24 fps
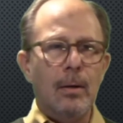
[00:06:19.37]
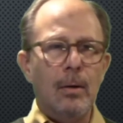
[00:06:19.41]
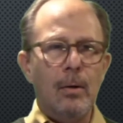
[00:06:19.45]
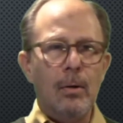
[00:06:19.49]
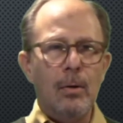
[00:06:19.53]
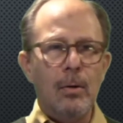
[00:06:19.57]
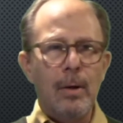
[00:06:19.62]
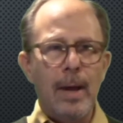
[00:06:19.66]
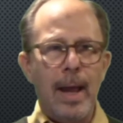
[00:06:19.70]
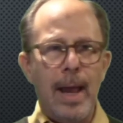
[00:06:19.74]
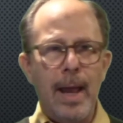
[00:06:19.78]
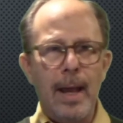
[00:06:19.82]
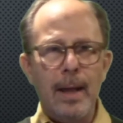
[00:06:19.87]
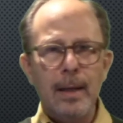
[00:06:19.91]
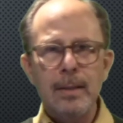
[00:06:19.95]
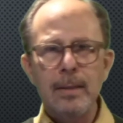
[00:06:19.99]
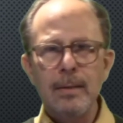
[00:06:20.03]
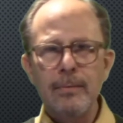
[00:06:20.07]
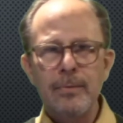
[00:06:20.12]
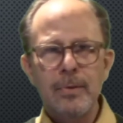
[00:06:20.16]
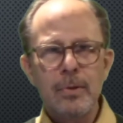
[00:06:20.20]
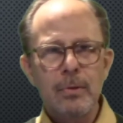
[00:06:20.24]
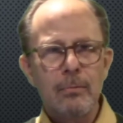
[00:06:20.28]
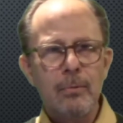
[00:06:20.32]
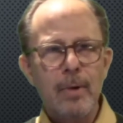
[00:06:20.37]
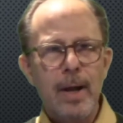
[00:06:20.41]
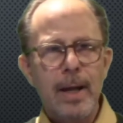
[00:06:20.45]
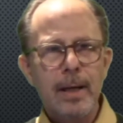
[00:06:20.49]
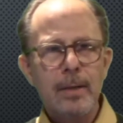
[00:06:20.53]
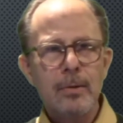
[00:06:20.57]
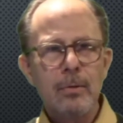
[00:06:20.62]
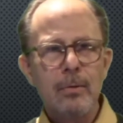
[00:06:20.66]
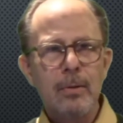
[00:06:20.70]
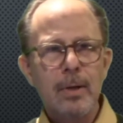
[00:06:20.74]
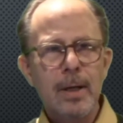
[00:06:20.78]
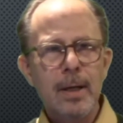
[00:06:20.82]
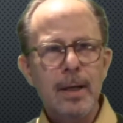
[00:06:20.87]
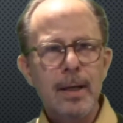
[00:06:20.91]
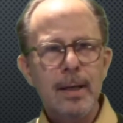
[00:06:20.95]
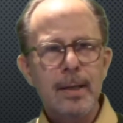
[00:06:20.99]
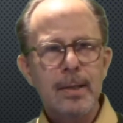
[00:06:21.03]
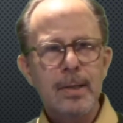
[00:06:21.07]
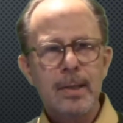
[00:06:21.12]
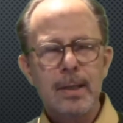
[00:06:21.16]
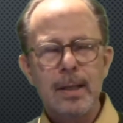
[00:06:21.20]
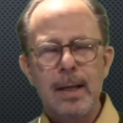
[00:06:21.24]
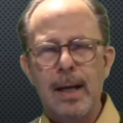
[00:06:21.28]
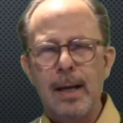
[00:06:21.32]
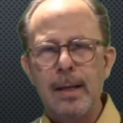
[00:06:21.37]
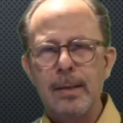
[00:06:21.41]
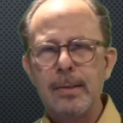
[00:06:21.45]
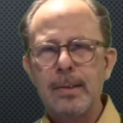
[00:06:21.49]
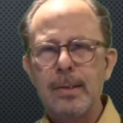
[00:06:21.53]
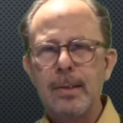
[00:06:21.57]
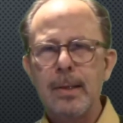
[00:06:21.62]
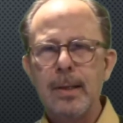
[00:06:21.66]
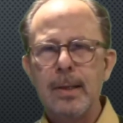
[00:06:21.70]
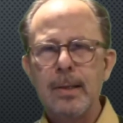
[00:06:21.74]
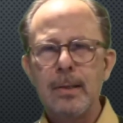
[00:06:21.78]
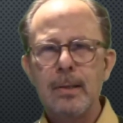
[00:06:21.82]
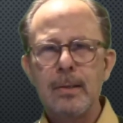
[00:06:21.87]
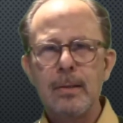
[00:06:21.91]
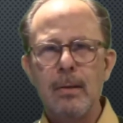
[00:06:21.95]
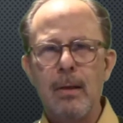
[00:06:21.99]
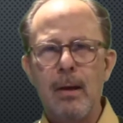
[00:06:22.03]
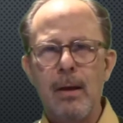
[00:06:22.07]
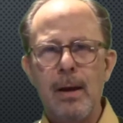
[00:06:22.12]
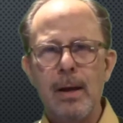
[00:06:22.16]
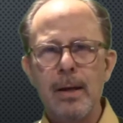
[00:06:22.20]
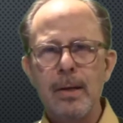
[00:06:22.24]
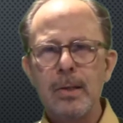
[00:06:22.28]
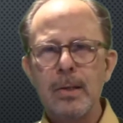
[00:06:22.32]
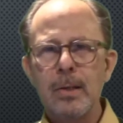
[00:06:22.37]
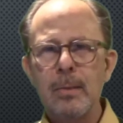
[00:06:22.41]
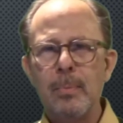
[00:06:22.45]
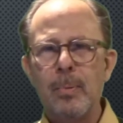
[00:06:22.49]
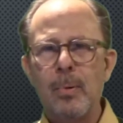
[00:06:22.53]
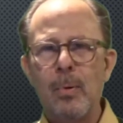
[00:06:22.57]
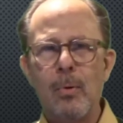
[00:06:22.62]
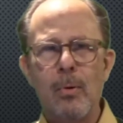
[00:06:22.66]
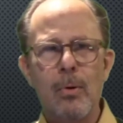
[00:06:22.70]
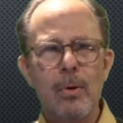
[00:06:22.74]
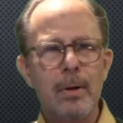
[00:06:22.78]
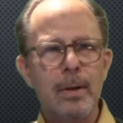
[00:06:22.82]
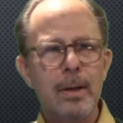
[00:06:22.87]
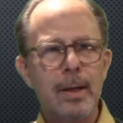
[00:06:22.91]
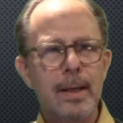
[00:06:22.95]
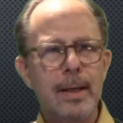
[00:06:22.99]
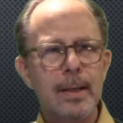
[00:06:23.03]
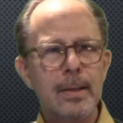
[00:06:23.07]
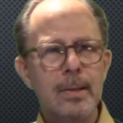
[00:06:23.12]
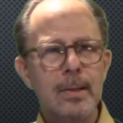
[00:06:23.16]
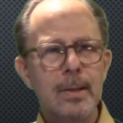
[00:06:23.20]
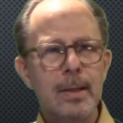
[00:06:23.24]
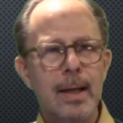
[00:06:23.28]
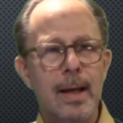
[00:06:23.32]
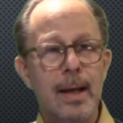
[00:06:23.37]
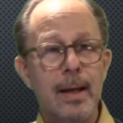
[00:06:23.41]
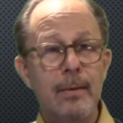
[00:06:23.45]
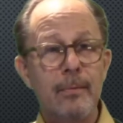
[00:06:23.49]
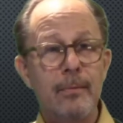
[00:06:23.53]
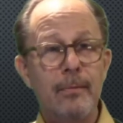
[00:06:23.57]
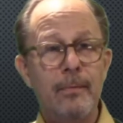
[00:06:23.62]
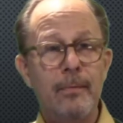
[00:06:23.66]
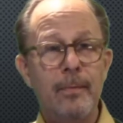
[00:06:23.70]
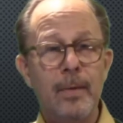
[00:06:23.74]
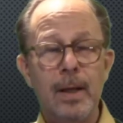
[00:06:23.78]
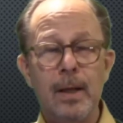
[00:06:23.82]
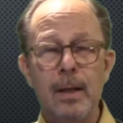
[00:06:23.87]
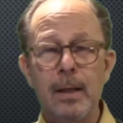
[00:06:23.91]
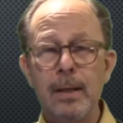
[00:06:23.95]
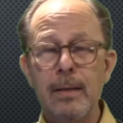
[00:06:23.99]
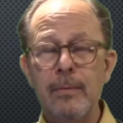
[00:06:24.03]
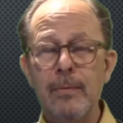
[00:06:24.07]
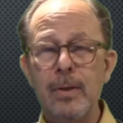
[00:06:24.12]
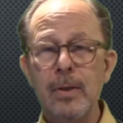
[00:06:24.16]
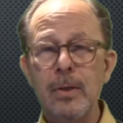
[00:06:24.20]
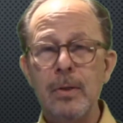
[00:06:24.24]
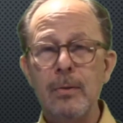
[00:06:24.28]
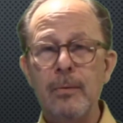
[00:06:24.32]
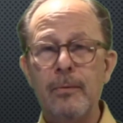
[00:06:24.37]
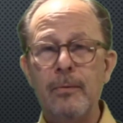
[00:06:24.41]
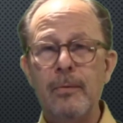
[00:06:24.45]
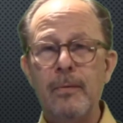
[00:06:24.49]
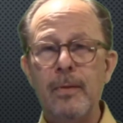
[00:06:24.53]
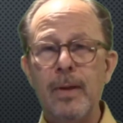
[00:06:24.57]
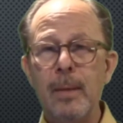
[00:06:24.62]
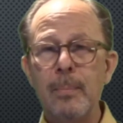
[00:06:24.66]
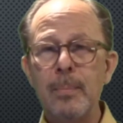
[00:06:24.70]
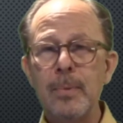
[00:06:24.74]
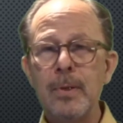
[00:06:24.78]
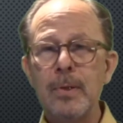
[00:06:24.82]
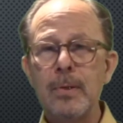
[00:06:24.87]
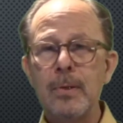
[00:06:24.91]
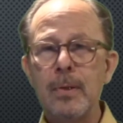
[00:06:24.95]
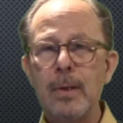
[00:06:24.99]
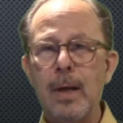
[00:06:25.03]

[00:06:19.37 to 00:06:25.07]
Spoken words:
Active Directory. It's got syslog support. It'll even do FIPS